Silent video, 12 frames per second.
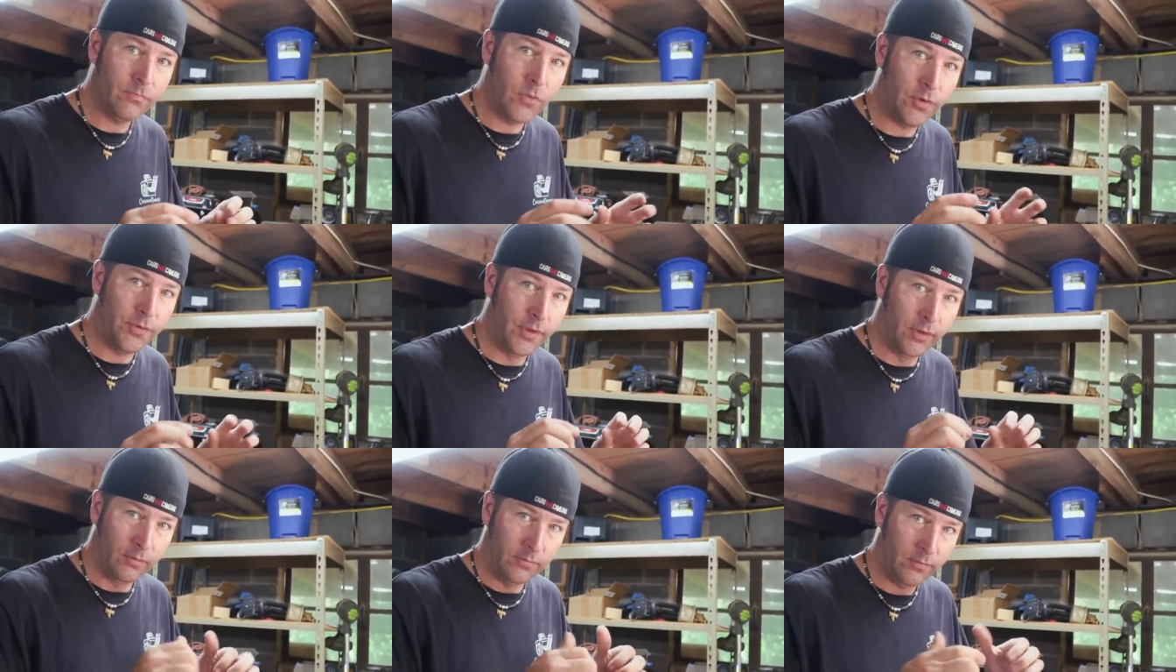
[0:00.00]
on
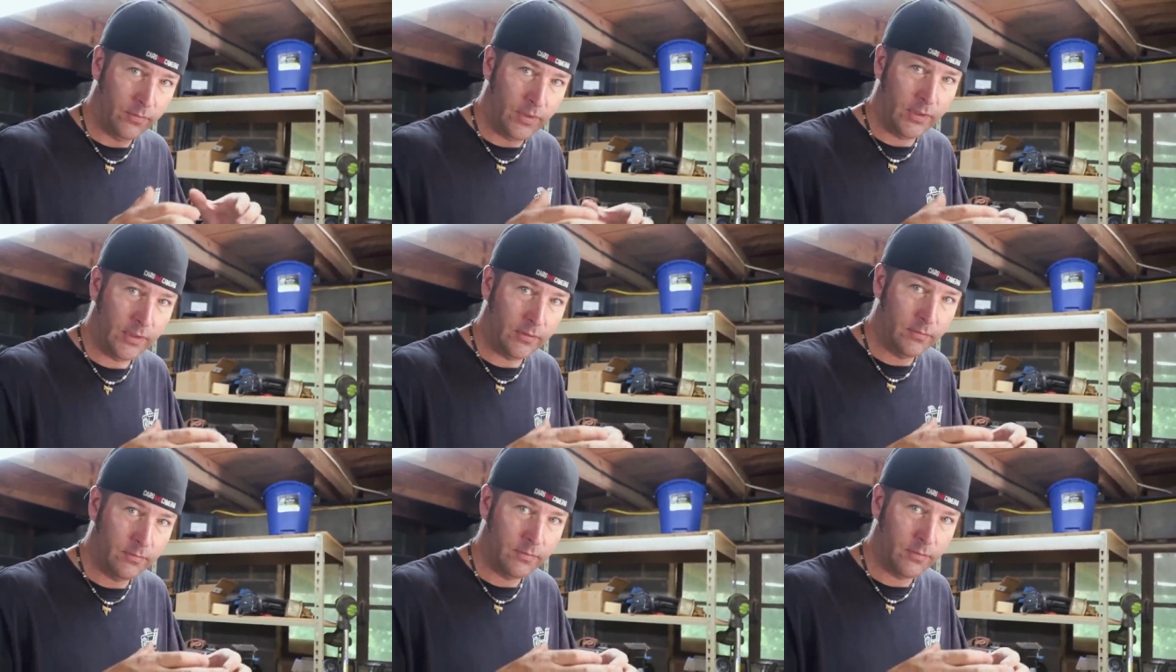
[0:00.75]
the
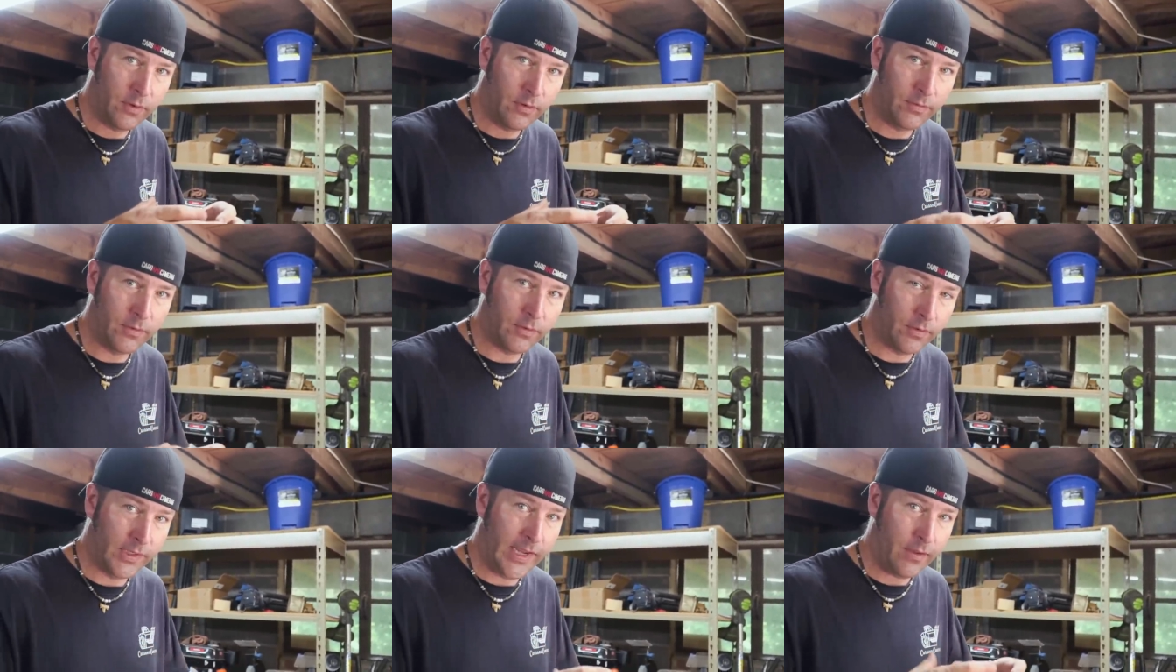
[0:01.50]
sealing surface
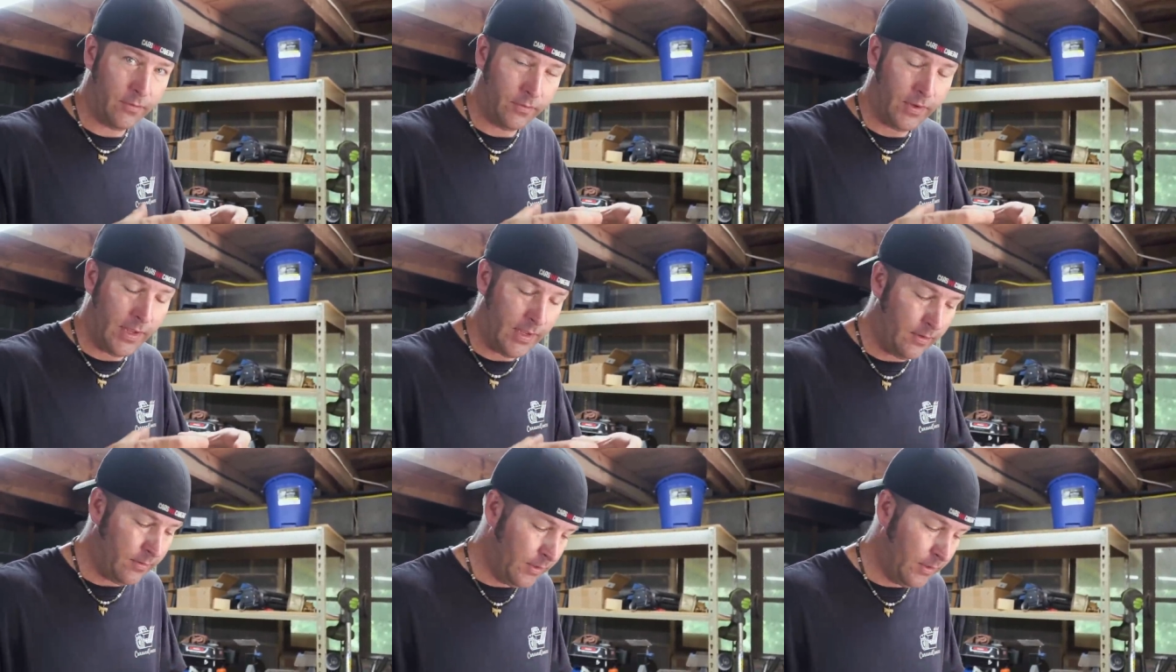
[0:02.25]
on the outside.